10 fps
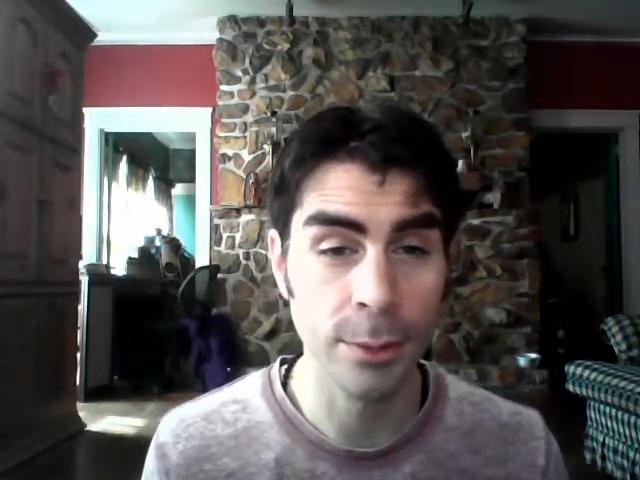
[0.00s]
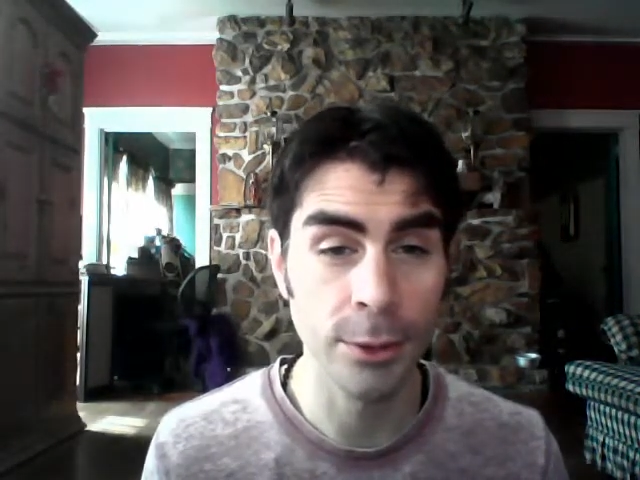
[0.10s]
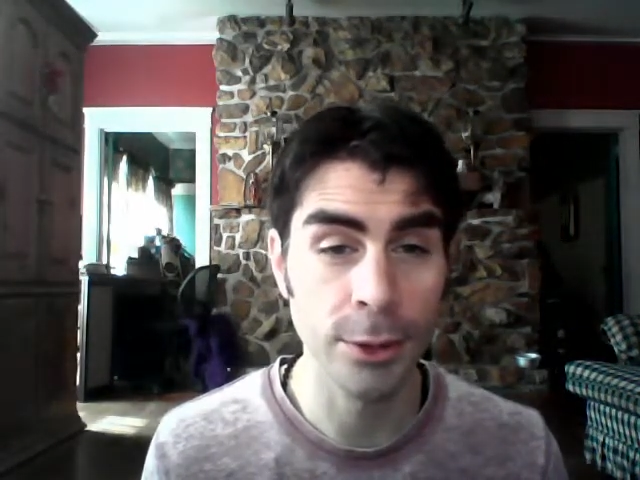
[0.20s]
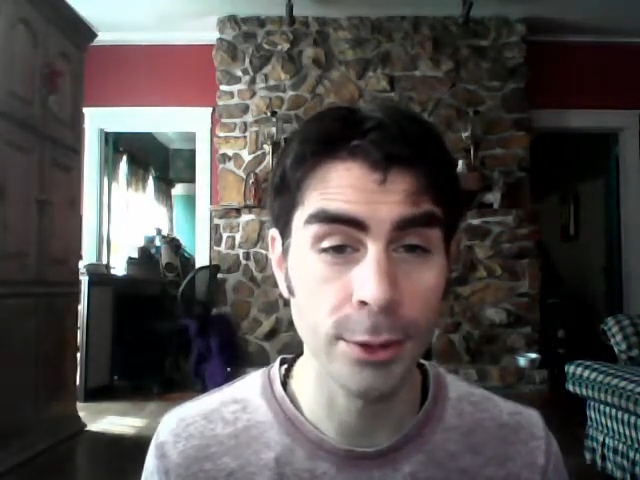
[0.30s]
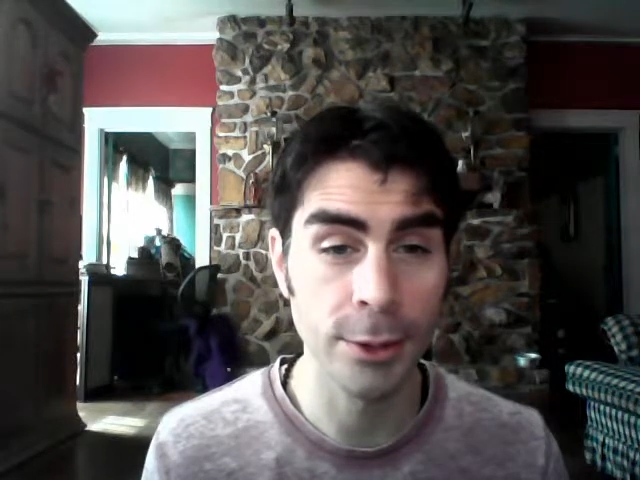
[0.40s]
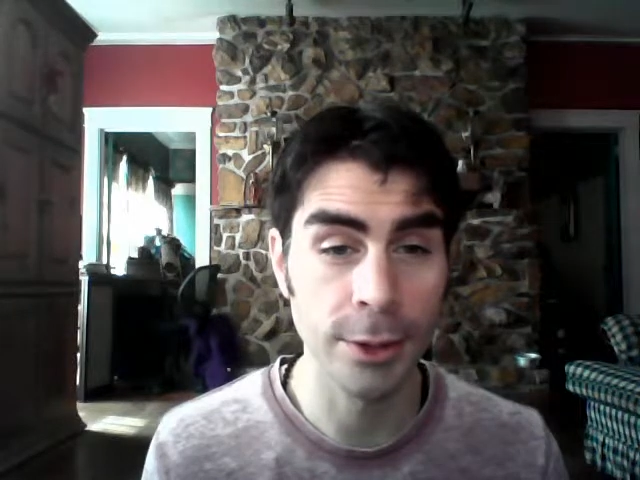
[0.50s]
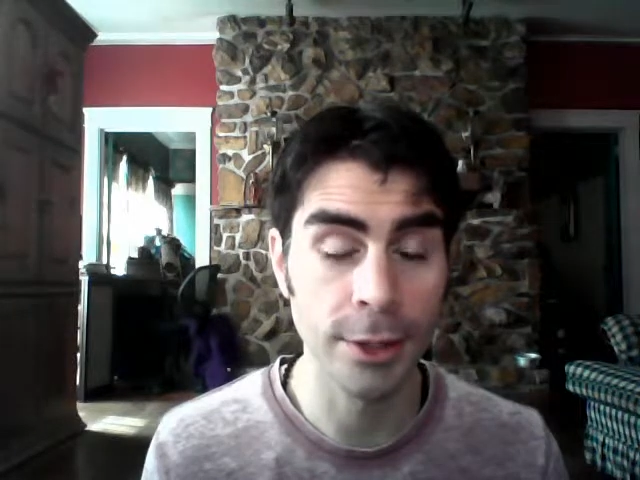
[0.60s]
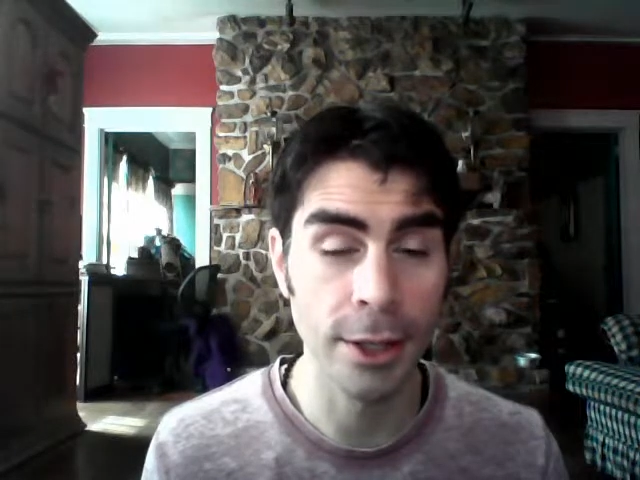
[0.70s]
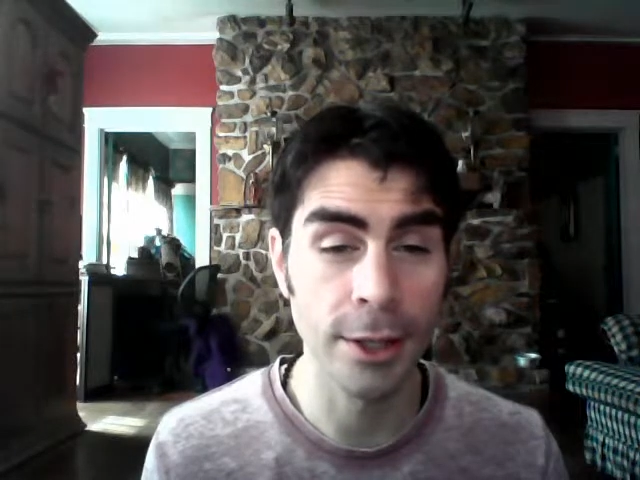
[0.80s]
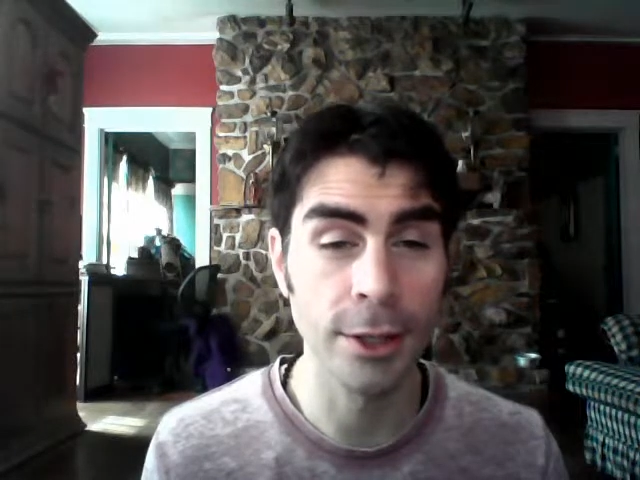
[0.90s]
from
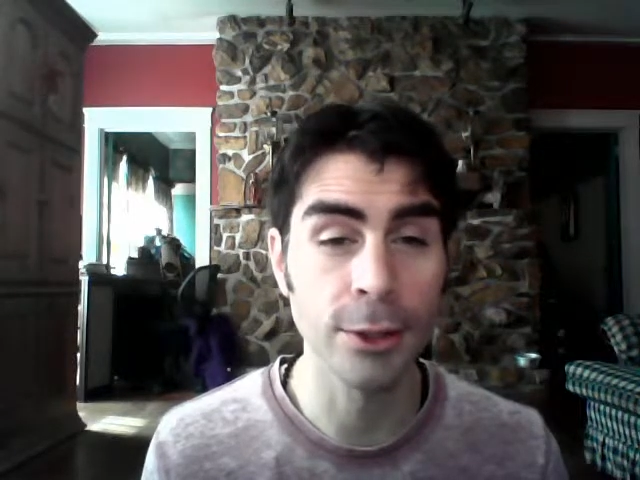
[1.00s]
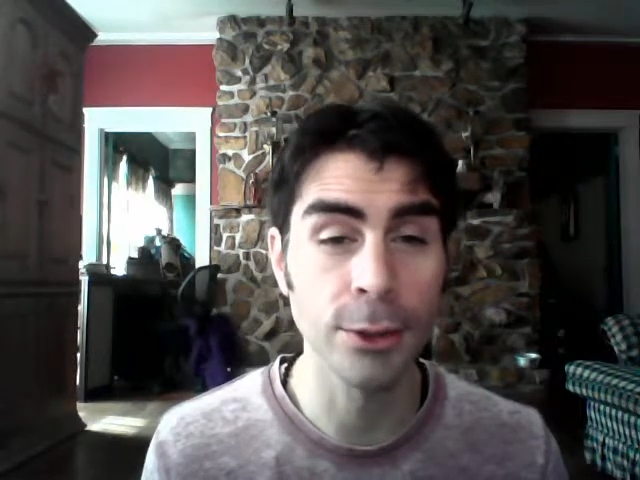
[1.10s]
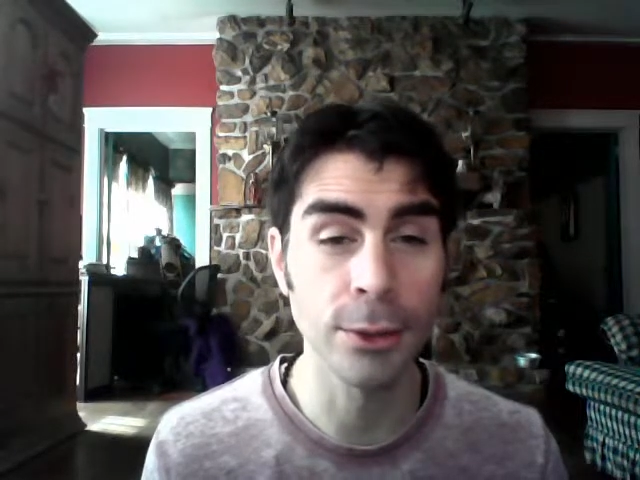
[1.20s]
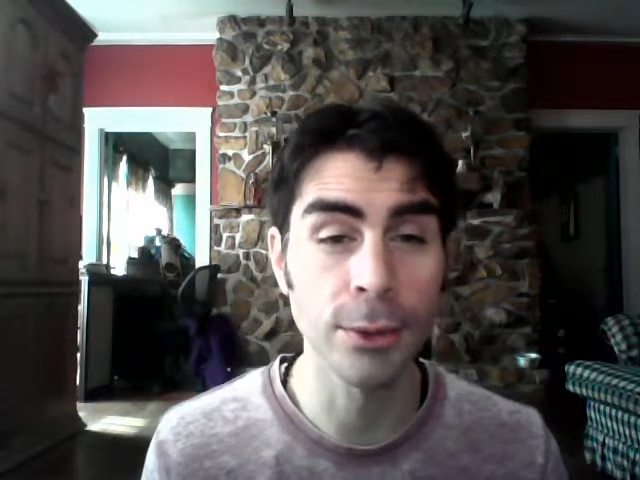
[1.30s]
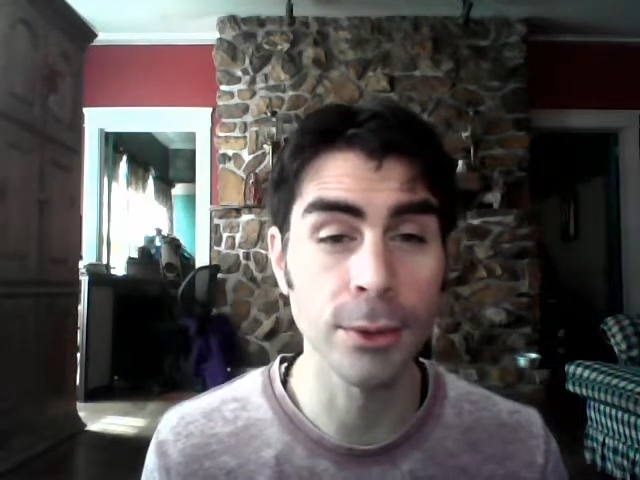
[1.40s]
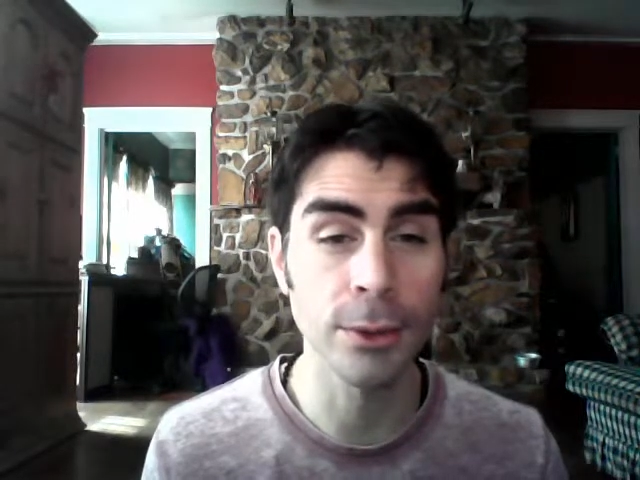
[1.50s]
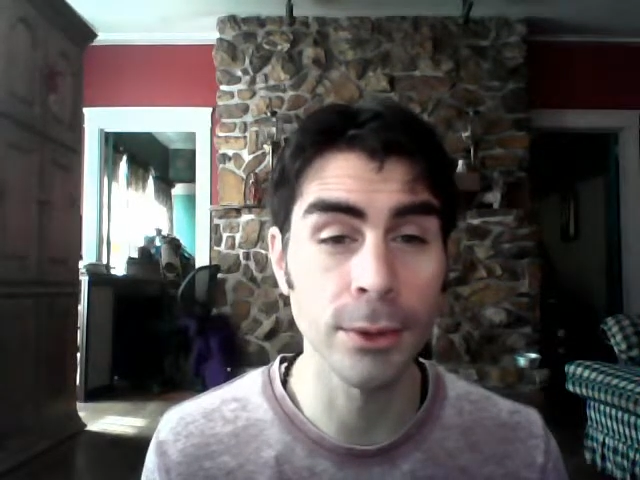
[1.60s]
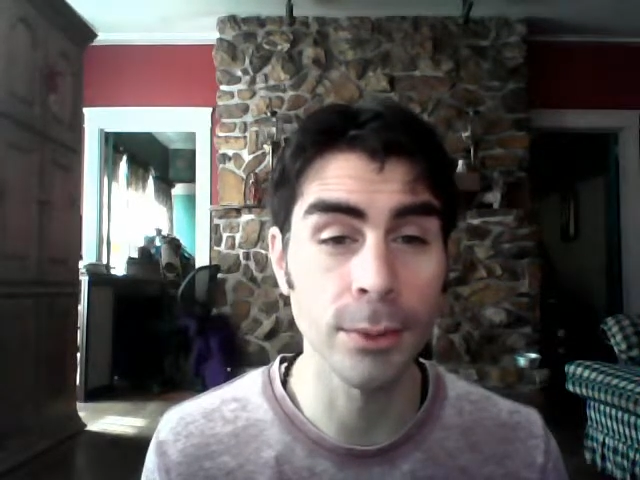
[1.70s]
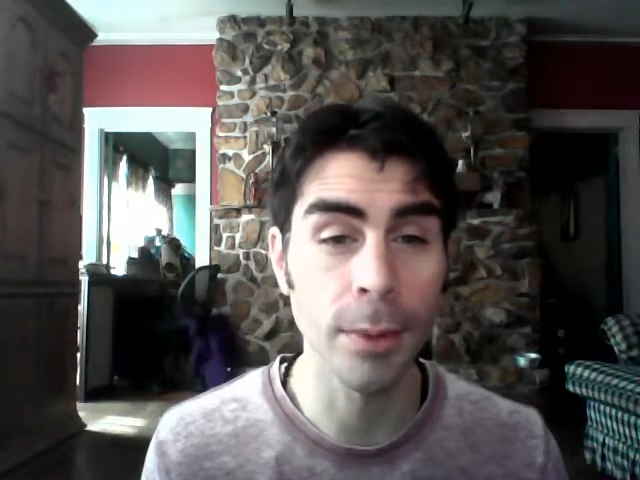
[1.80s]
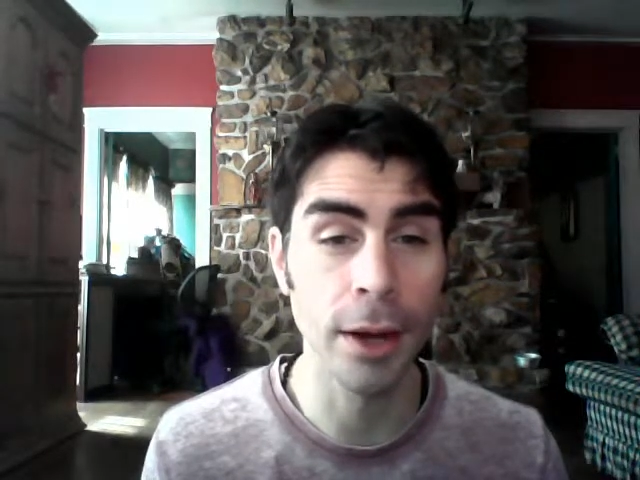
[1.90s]
Sirsasana
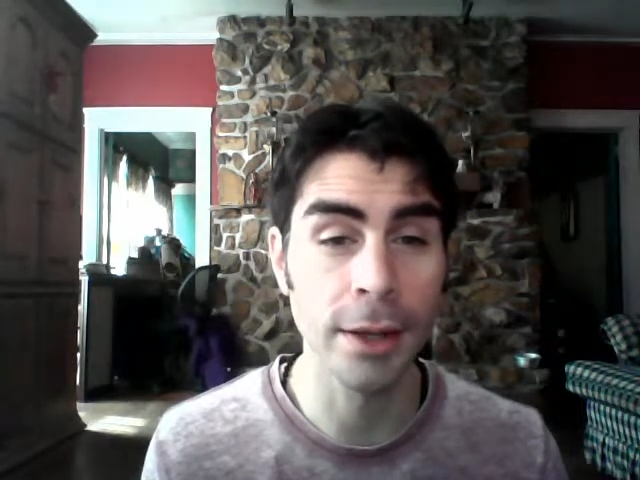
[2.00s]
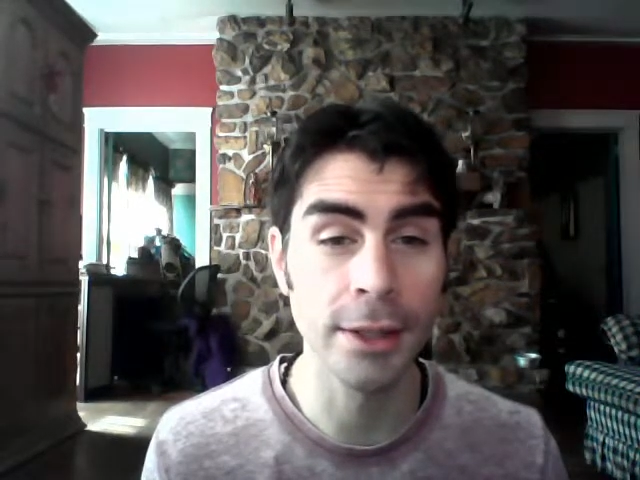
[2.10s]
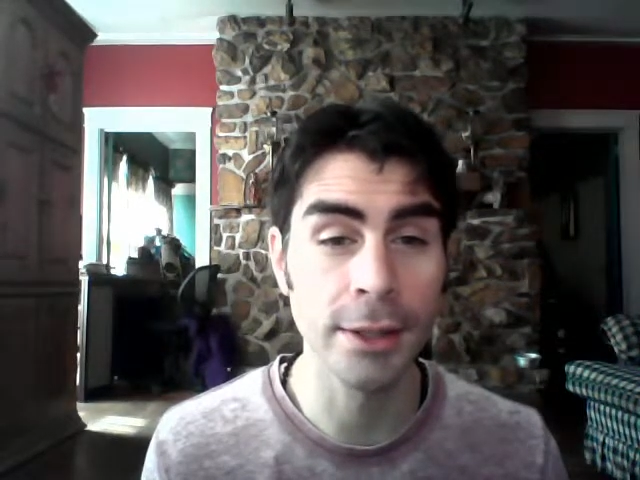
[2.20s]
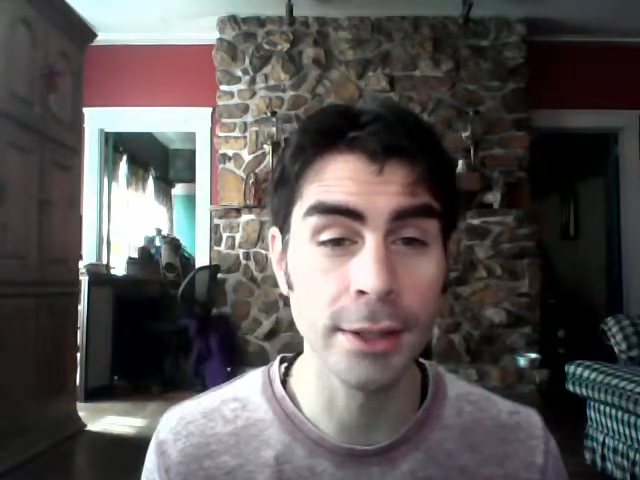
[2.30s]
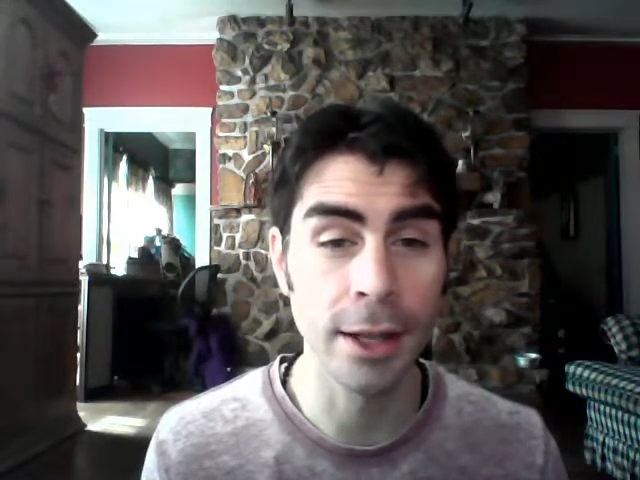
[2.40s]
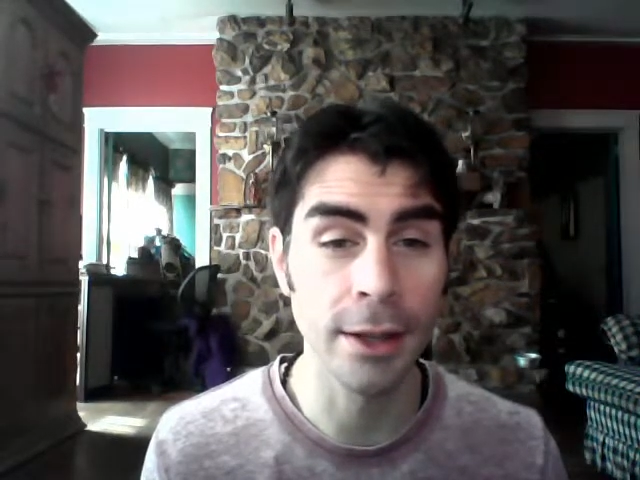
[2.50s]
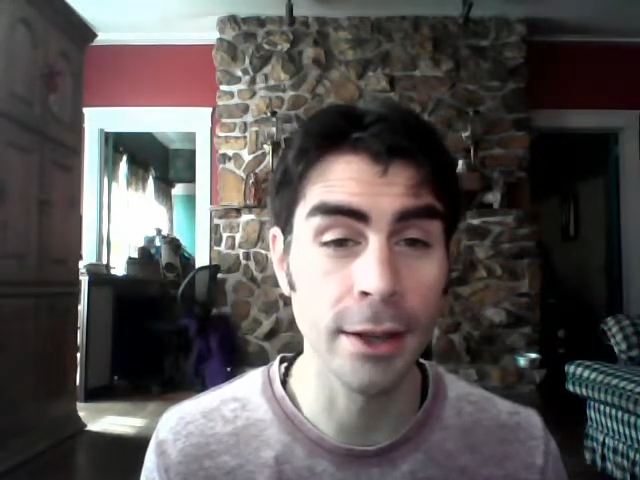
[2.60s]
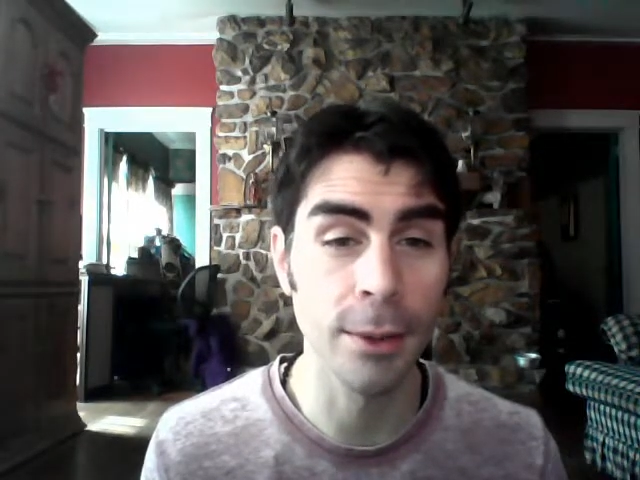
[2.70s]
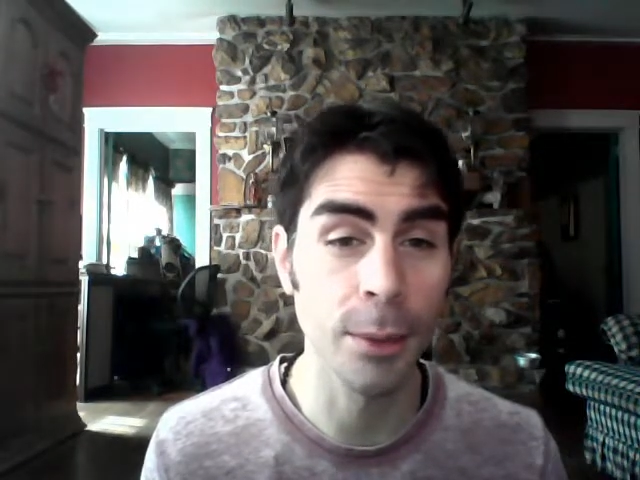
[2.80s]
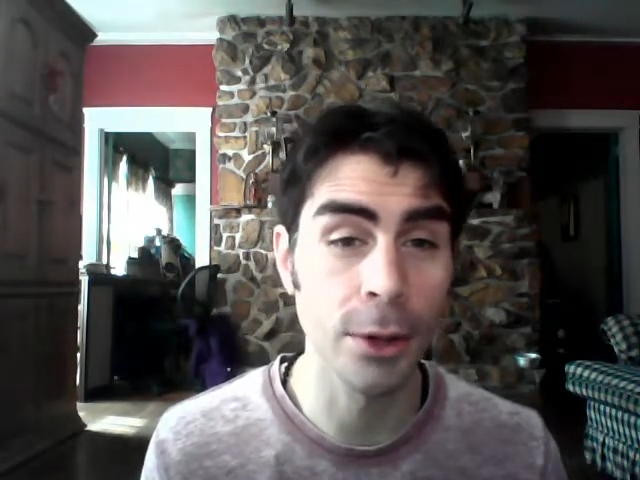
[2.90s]
two to
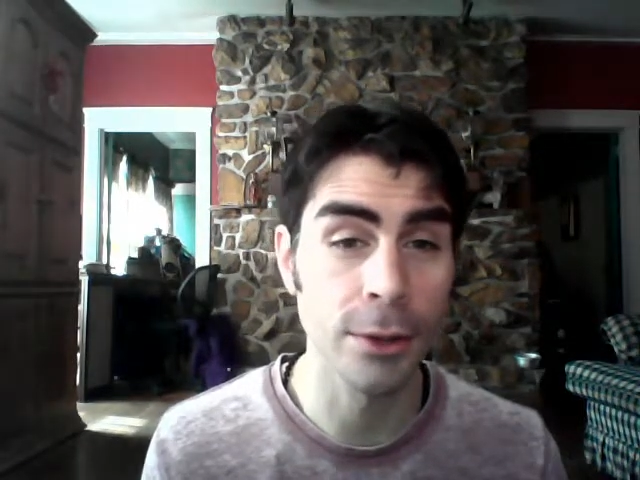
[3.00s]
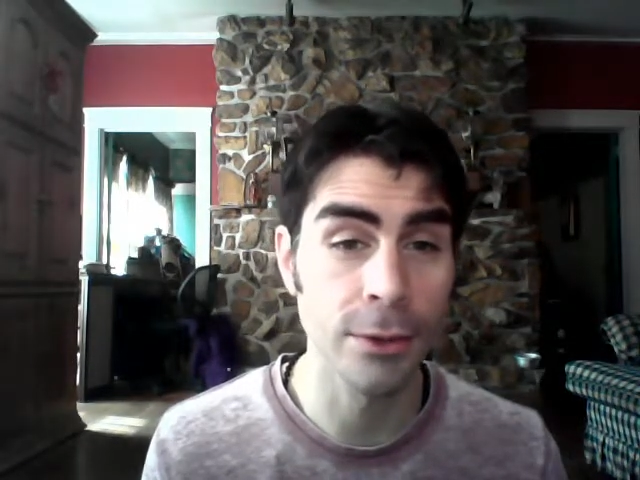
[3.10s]
Bakasana,